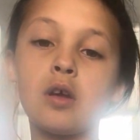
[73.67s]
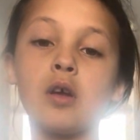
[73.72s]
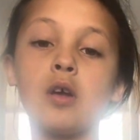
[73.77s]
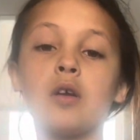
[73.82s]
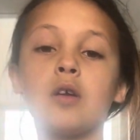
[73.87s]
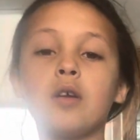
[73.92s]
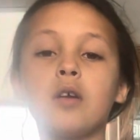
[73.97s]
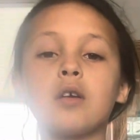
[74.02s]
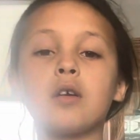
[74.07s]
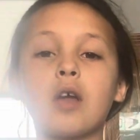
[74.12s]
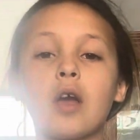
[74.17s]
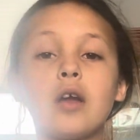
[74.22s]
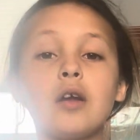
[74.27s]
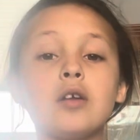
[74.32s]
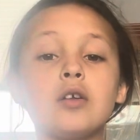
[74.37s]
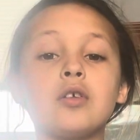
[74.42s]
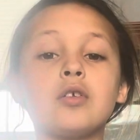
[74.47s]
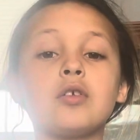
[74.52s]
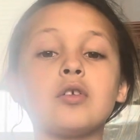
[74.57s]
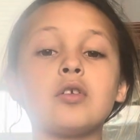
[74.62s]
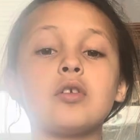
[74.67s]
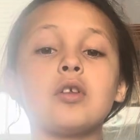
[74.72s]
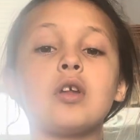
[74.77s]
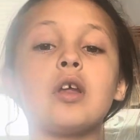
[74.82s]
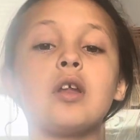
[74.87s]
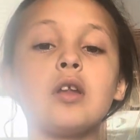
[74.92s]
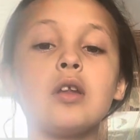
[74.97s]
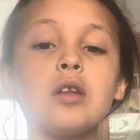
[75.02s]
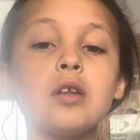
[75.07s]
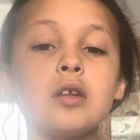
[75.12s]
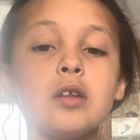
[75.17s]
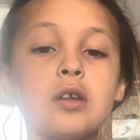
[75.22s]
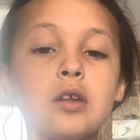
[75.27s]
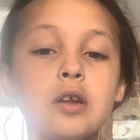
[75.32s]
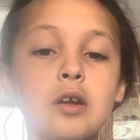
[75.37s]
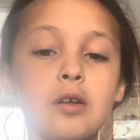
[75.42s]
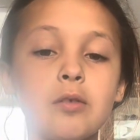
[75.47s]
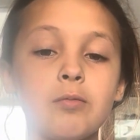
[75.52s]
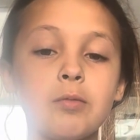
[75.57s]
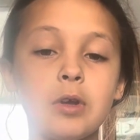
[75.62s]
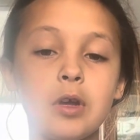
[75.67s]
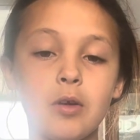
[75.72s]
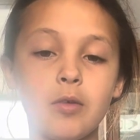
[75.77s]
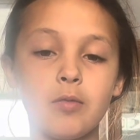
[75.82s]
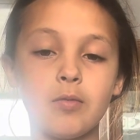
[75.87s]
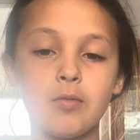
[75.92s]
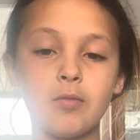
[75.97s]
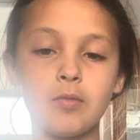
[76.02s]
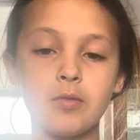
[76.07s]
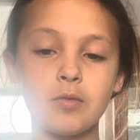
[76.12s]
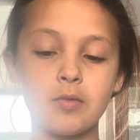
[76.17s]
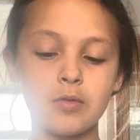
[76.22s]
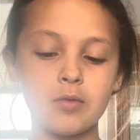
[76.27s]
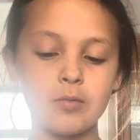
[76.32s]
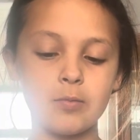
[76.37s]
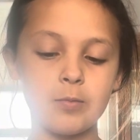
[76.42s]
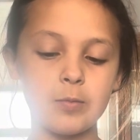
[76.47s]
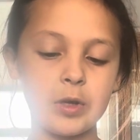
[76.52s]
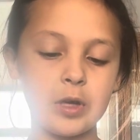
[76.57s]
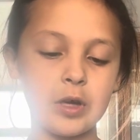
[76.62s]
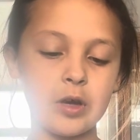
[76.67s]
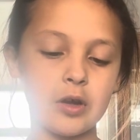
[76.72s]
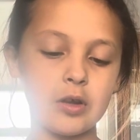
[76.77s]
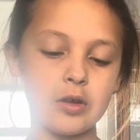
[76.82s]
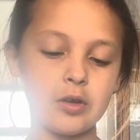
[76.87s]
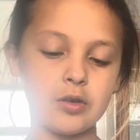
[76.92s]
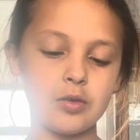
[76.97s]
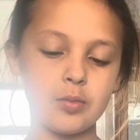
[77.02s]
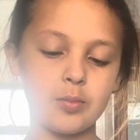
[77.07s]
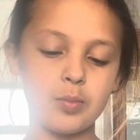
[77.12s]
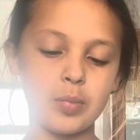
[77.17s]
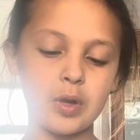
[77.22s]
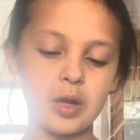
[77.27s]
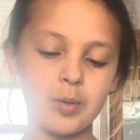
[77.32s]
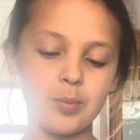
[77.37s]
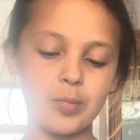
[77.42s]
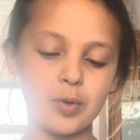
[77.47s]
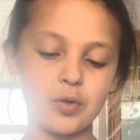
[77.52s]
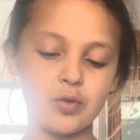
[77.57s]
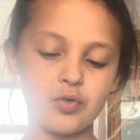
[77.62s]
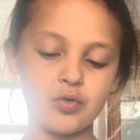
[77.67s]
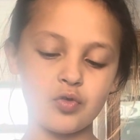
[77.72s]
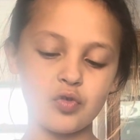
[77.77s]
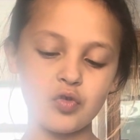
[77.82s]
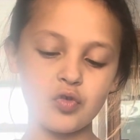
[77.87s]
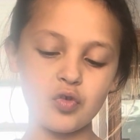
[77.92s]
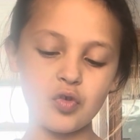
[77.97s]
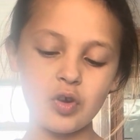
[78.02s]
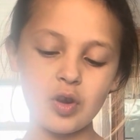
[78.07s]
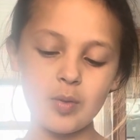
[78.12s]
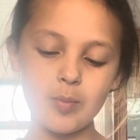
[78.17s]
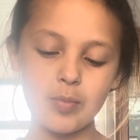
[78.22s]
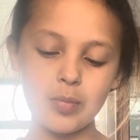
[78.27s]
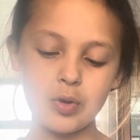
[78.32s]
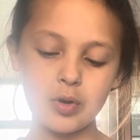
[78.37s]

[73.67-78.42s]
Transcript: Okay, so then there we go. We got this paper strip.